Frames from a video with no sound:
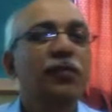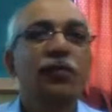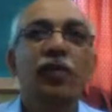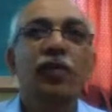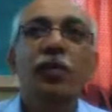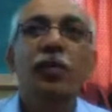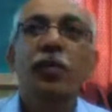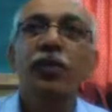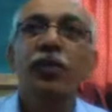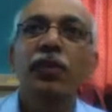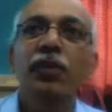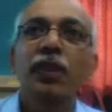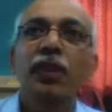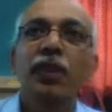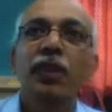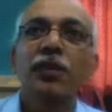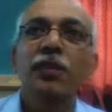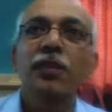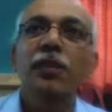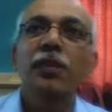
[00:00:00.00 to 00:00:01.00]
We will be doing
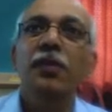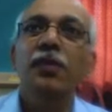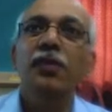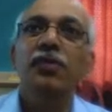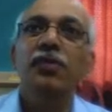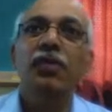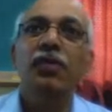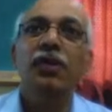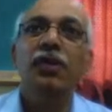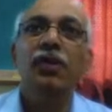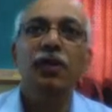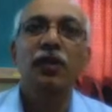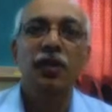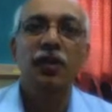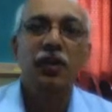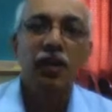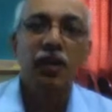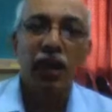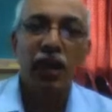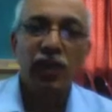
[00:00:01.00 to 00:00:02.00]
experiments on
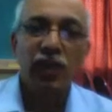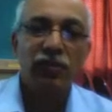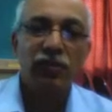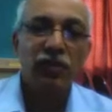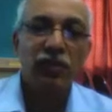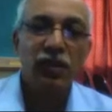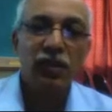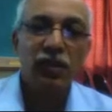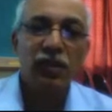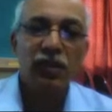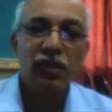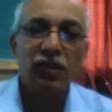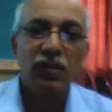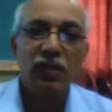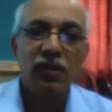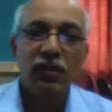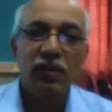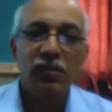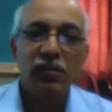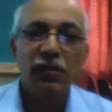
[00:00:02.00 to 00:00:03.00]
actually
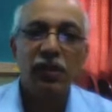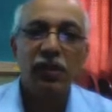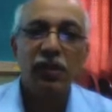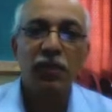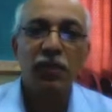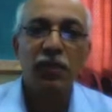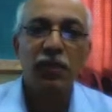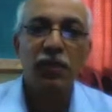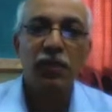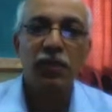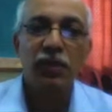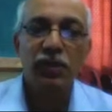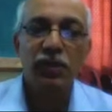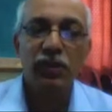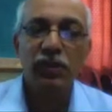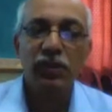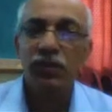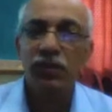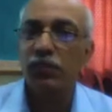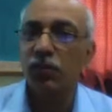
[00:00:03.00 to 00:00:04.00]
BeagleBone,
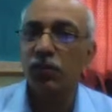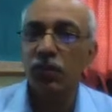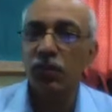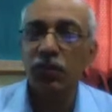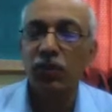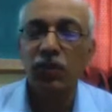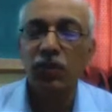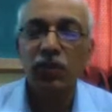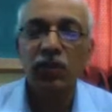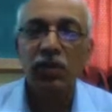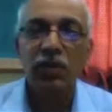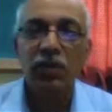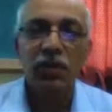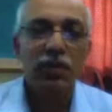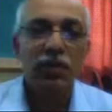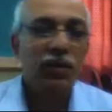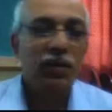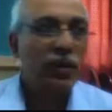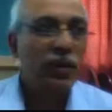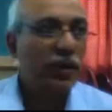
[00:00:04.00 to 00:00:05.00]
this board
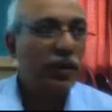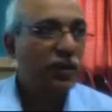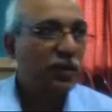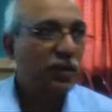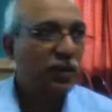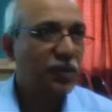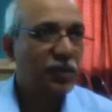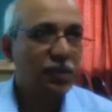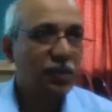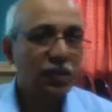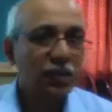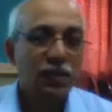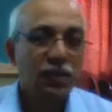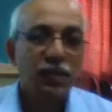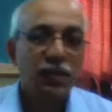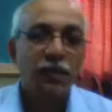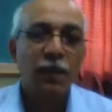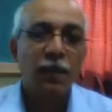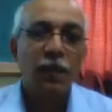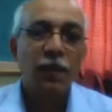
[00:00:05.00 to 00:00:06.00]
next semester,
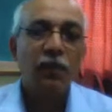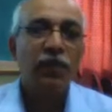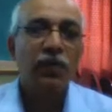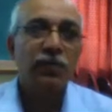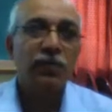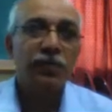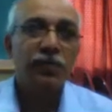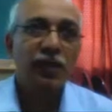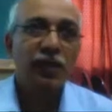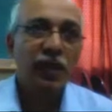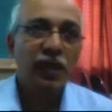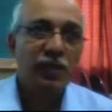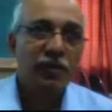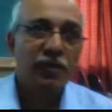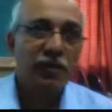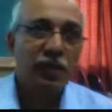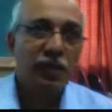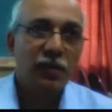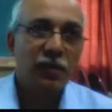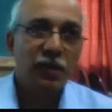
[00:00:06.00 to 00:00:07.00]
because we have
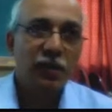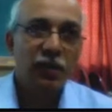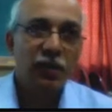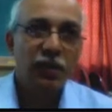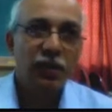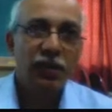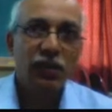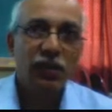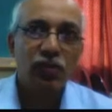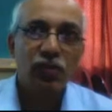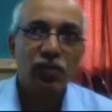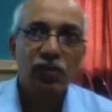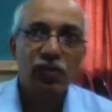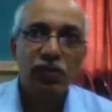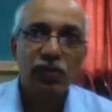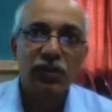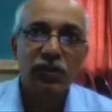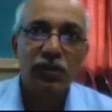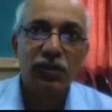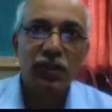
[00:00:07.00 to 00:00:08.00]
a embedded Linux
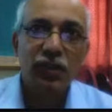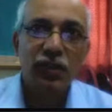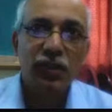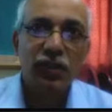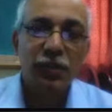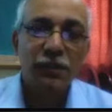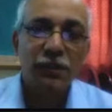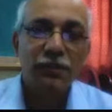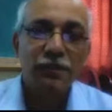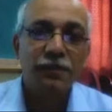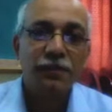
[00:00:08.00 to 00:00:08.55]
course next time.